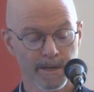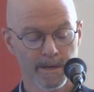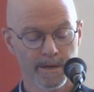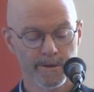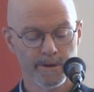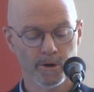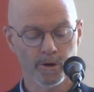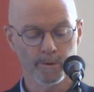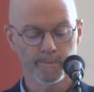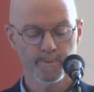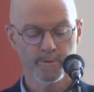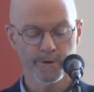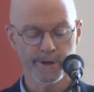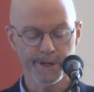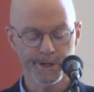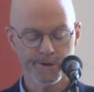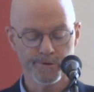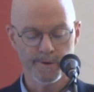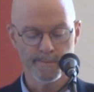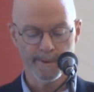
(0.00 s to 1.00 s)
The old
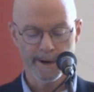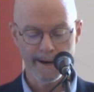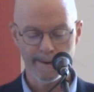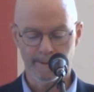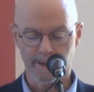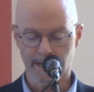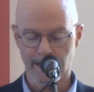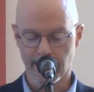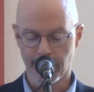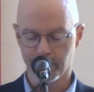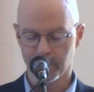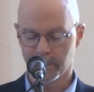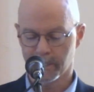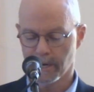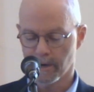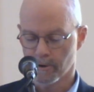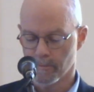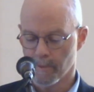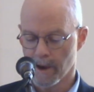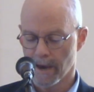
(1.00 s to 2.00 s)
preacher and Bible
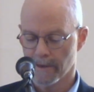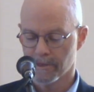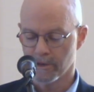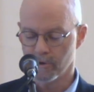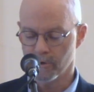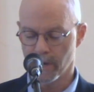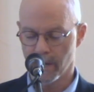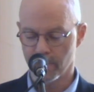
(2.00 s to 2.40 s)
commentator Matthew